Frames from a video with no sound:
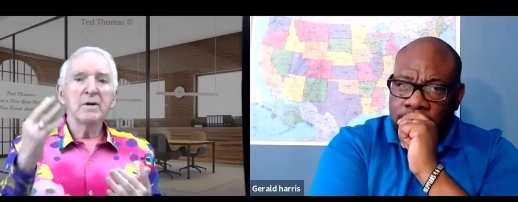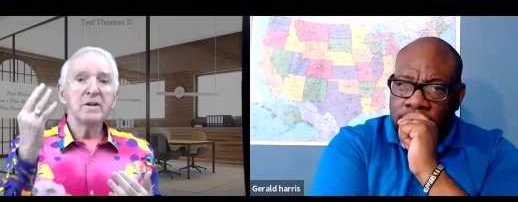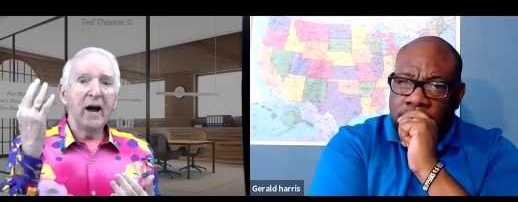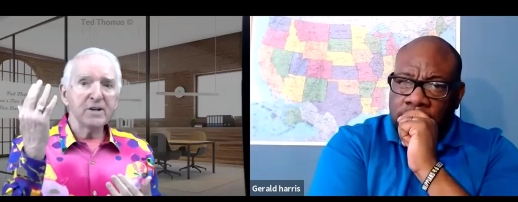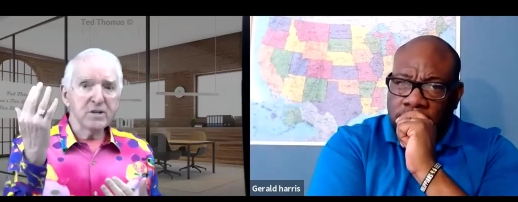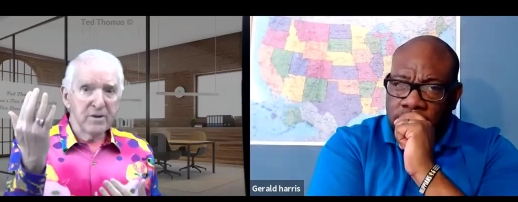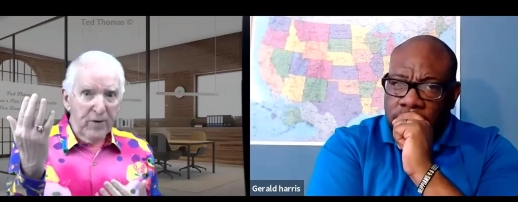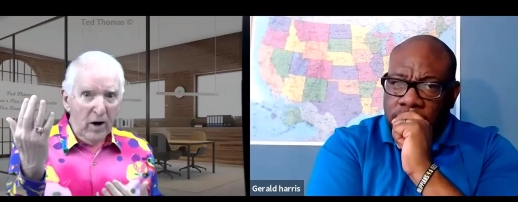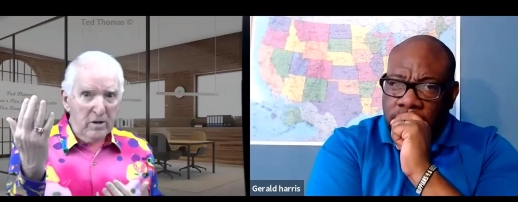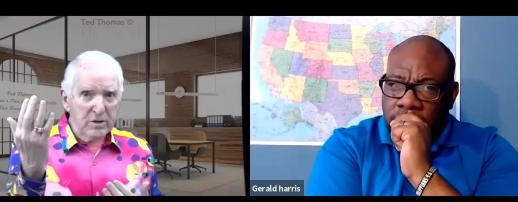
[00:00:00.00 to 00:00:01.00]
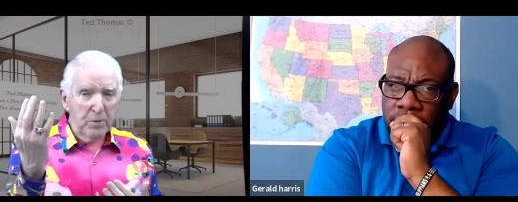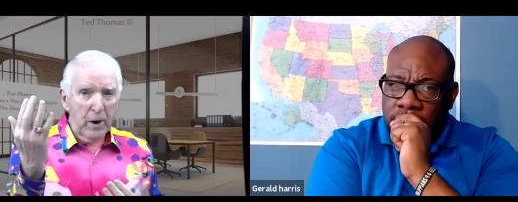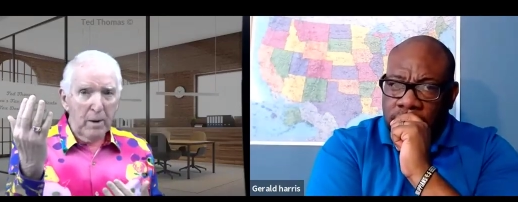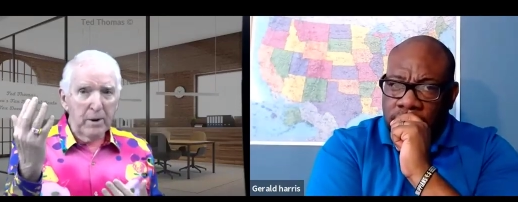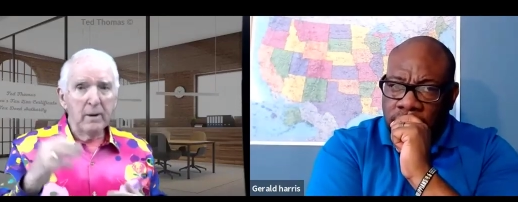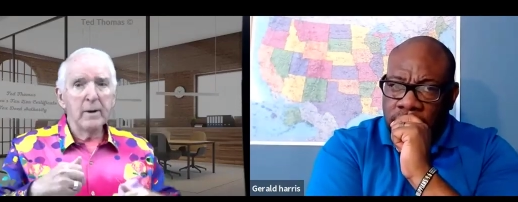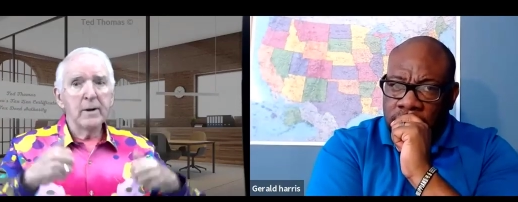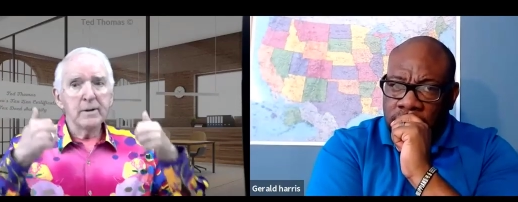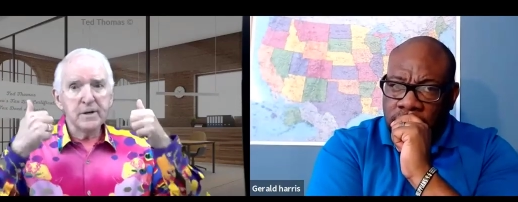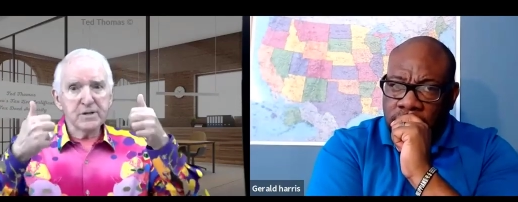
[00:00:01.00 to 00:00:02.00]
Speaker 1: Tax defaulted property,
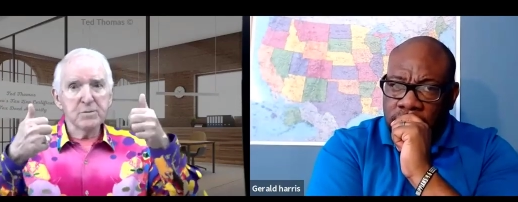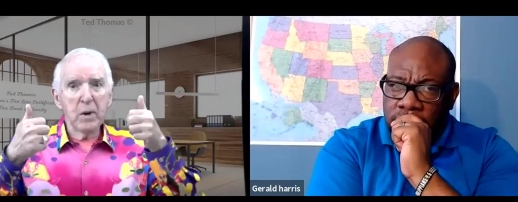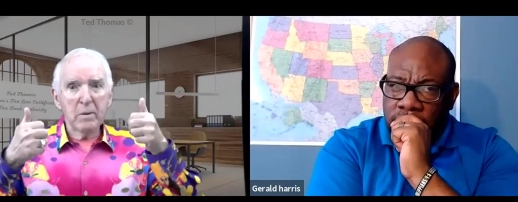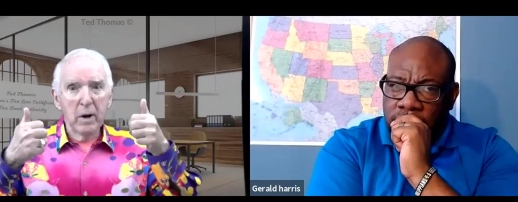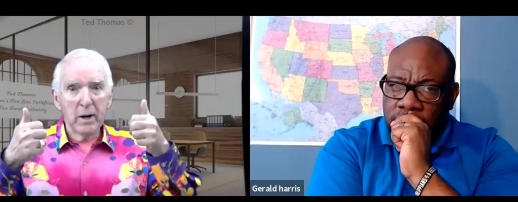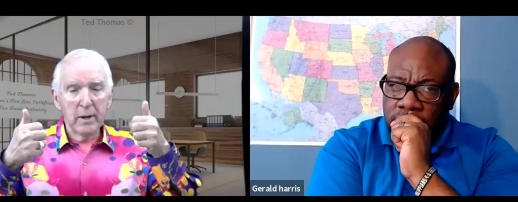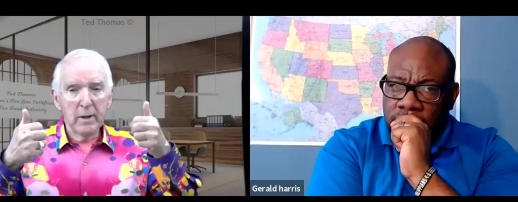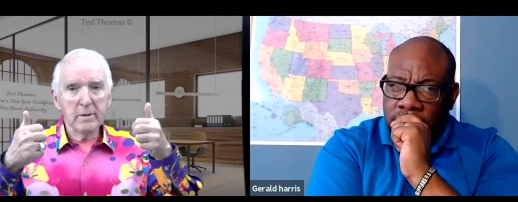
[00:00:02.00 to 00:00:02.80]
this is big money.